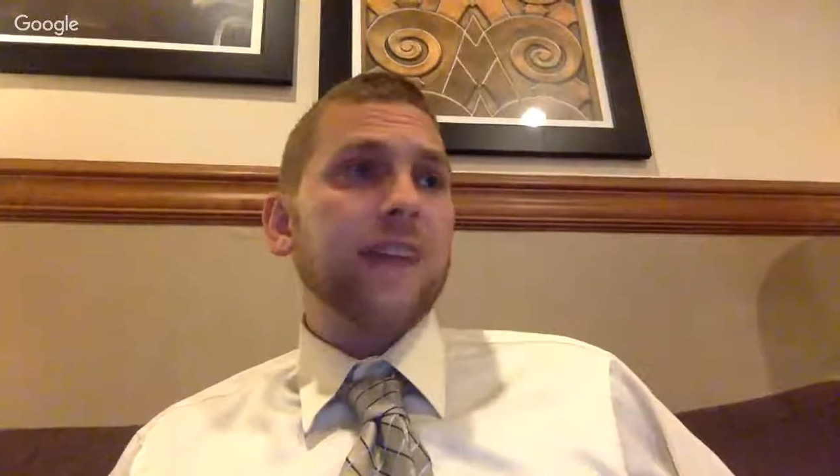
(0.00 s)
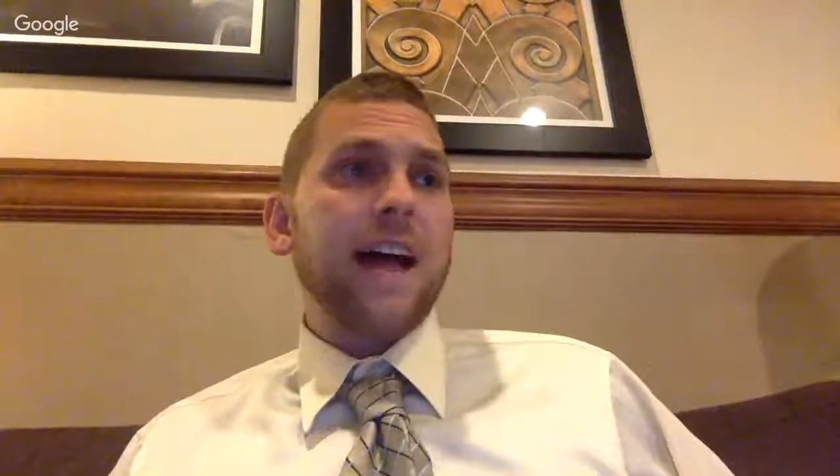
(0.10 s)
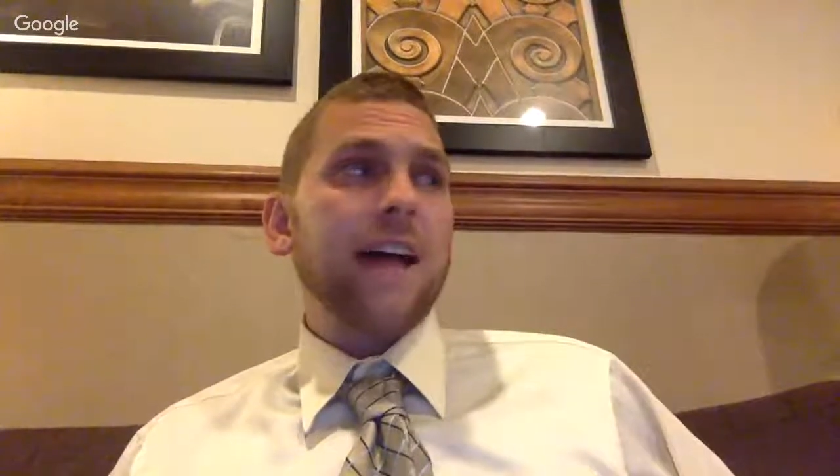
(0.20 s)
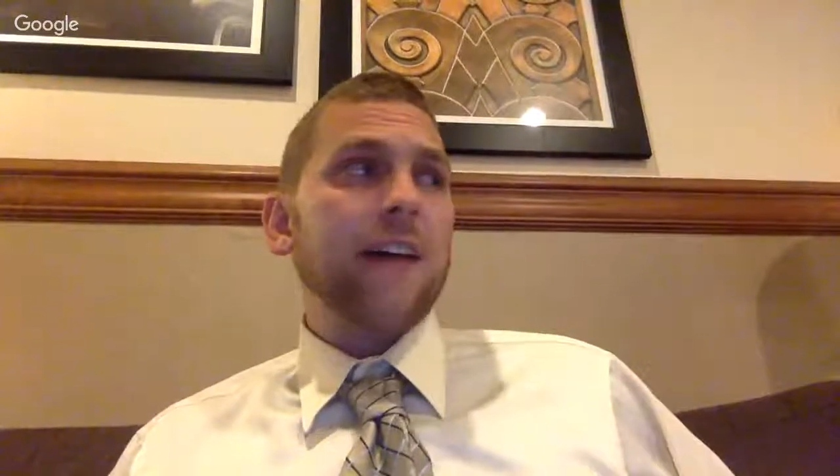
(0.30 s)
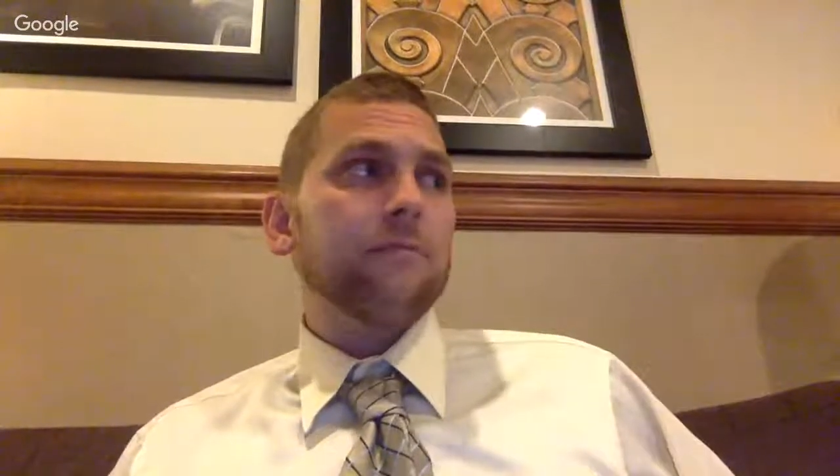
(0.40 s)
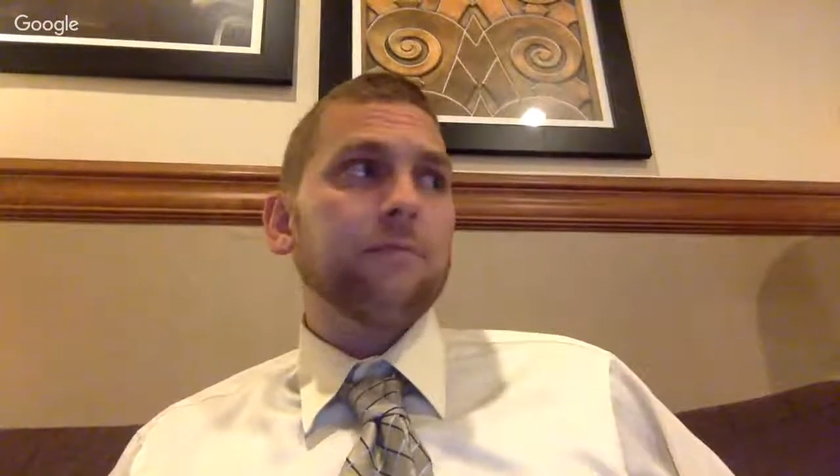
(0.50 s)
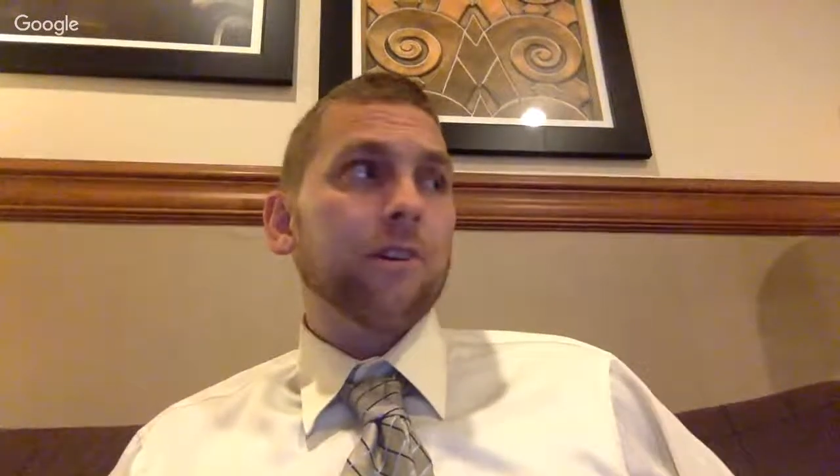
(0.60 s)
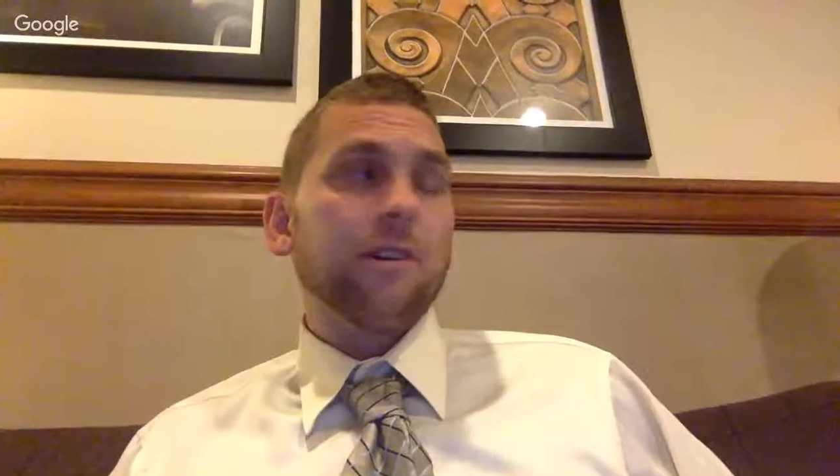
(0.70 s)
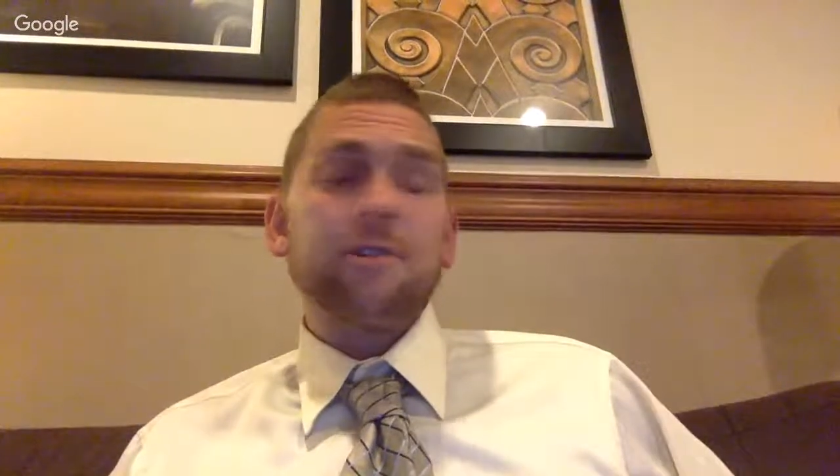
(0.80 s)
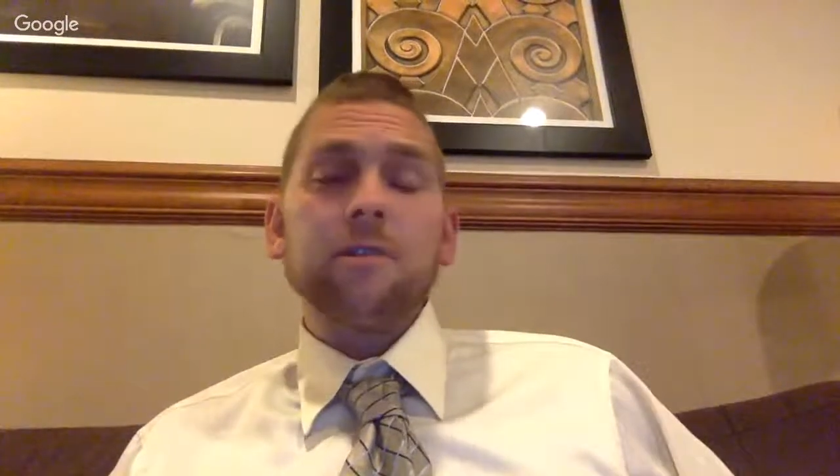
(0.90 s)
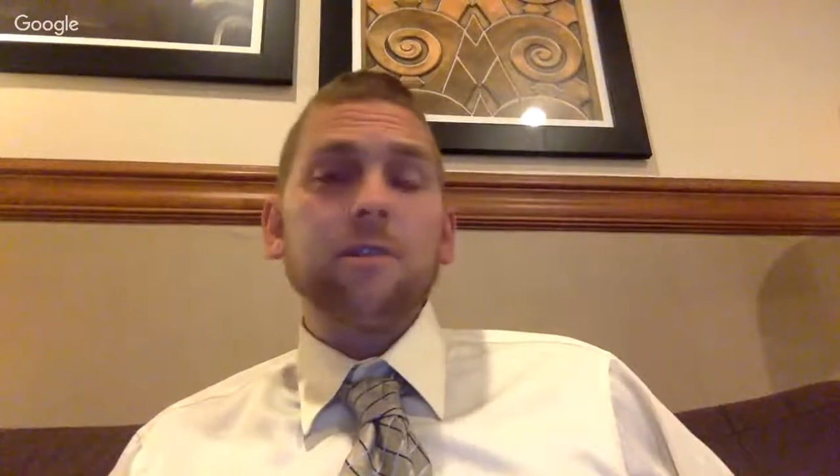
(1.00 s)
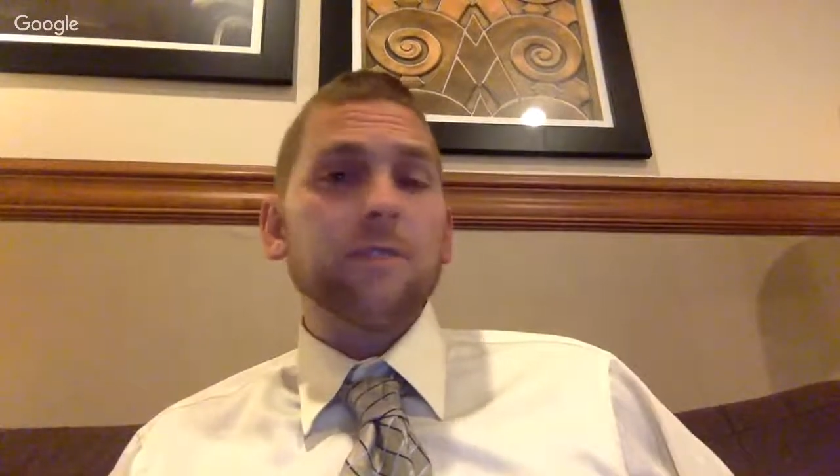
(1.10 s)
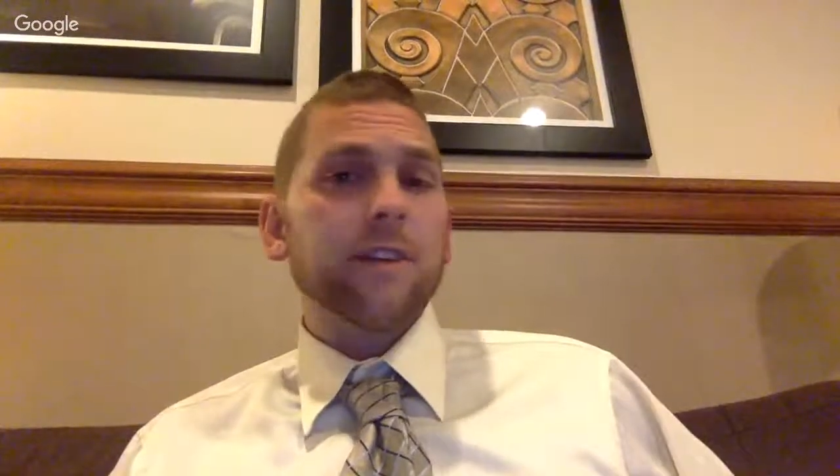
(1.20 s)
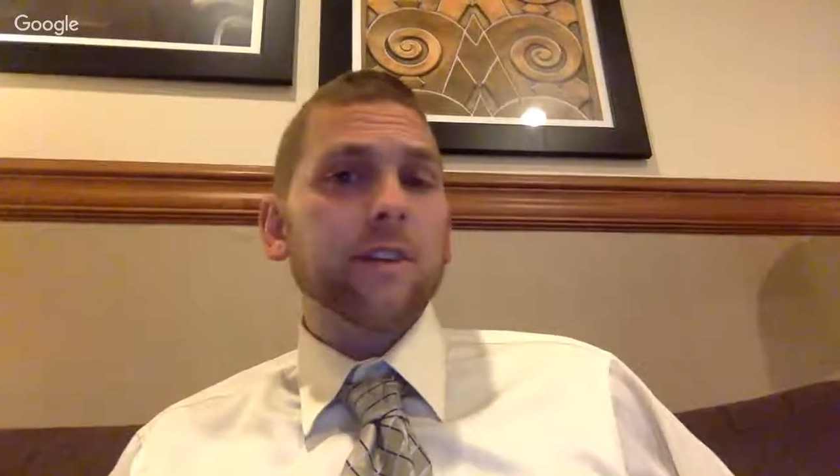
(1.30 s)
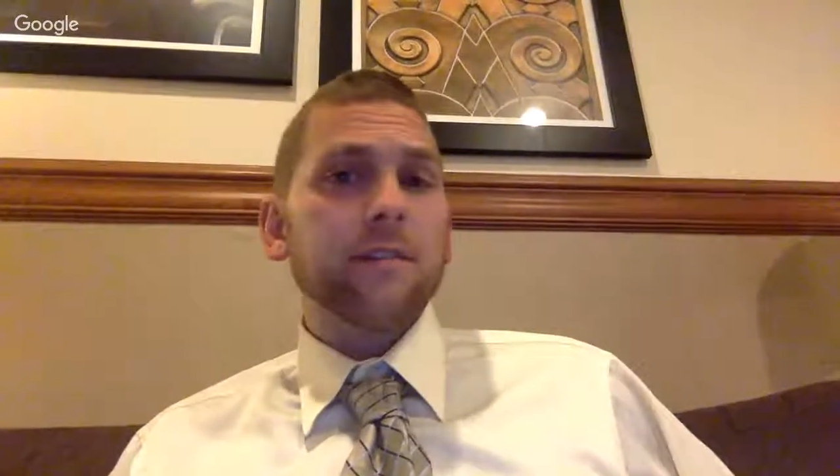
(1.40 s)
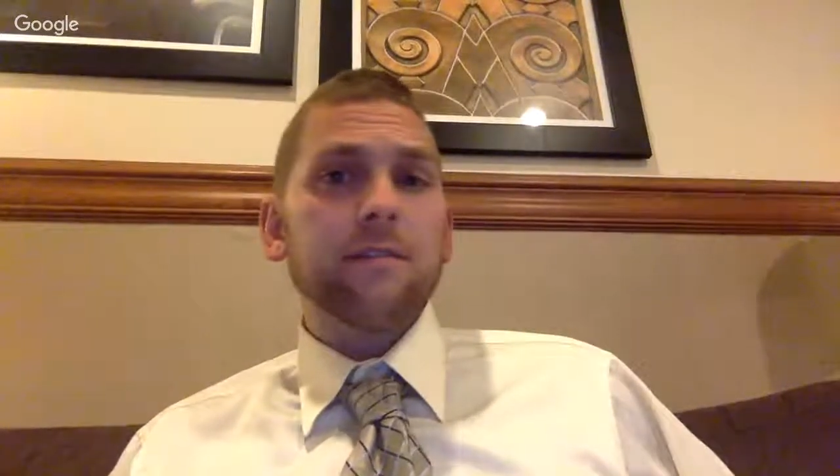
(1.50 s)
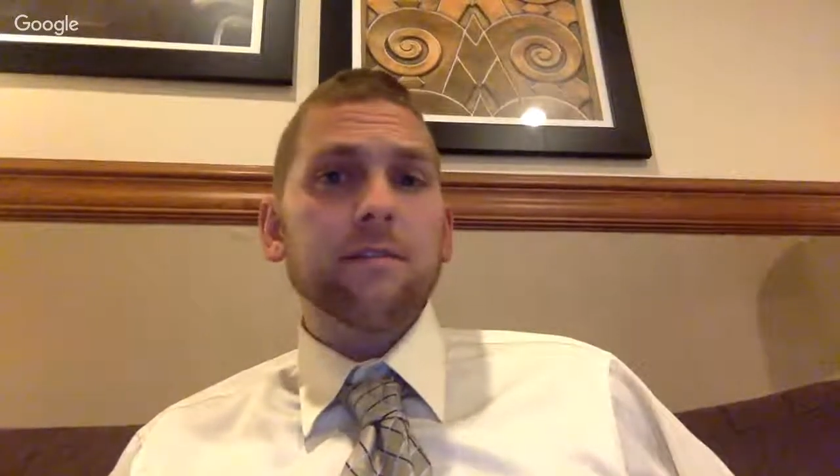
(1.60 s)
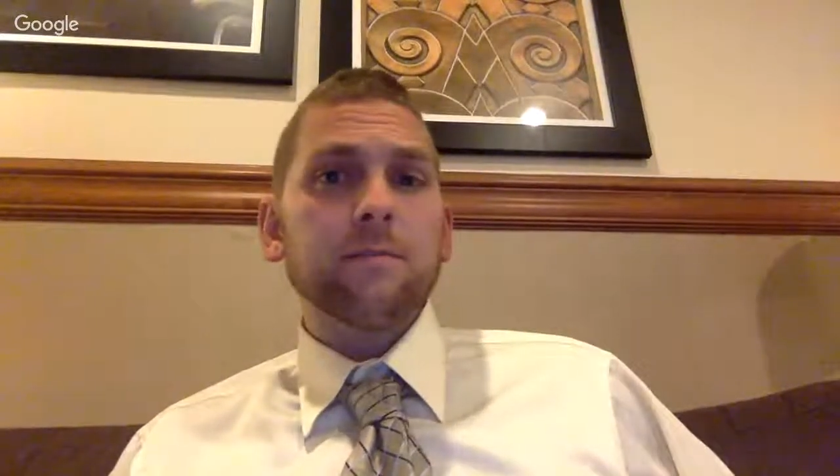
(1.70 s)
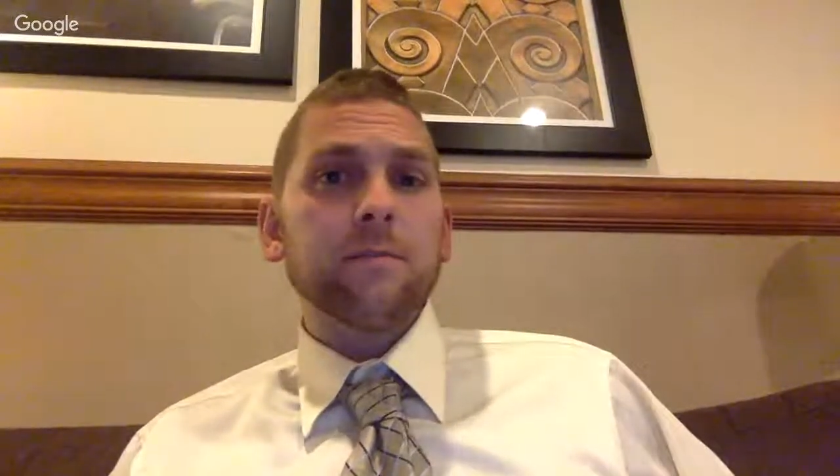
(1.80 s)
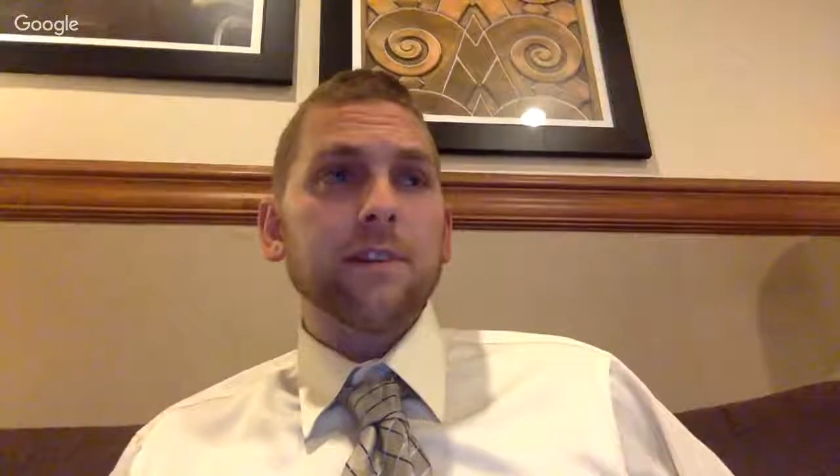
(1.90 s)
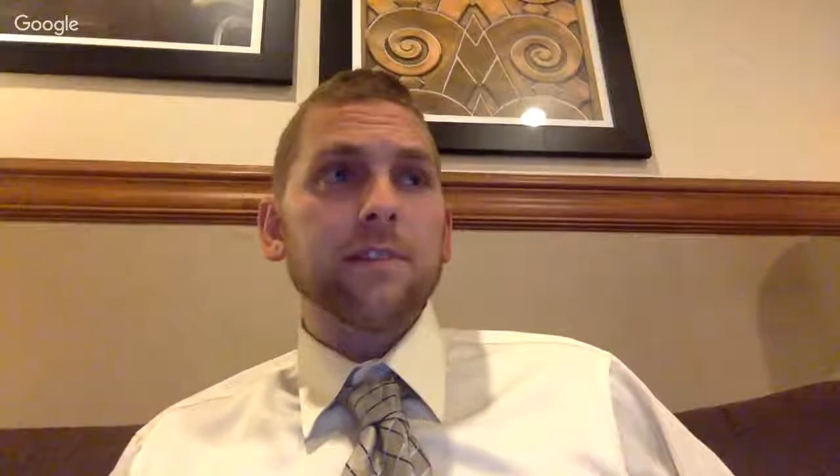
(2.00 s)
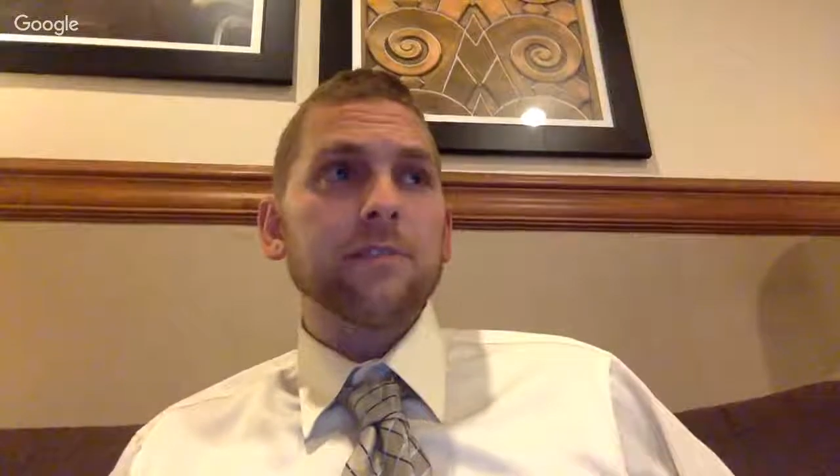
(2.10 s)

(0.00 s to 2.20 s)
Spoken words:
And after that, you're on your own, kid,